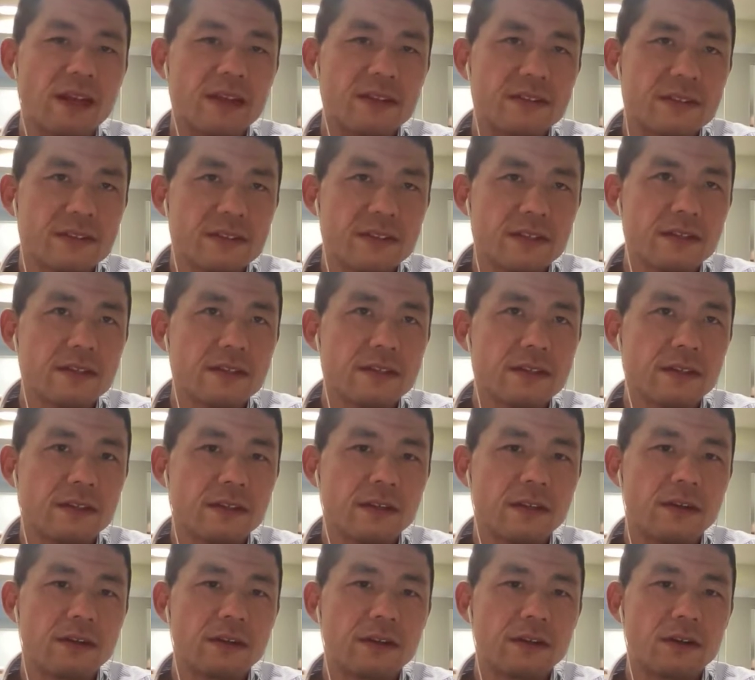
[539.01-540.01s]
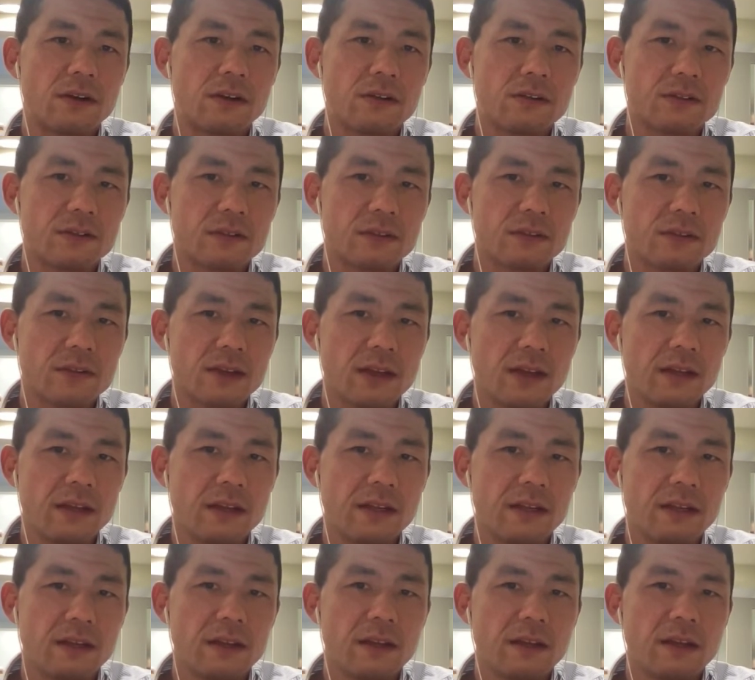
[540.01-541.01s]
existing in our
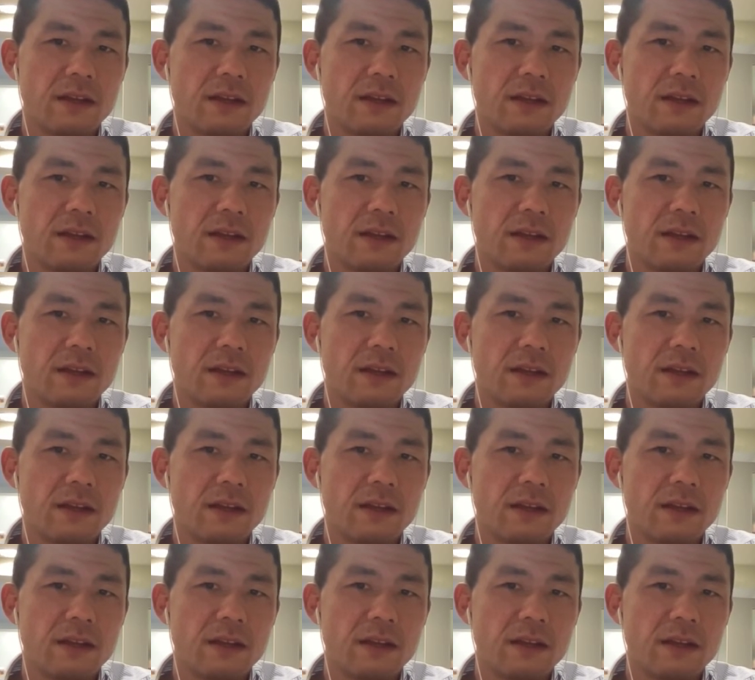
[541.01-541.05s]
society.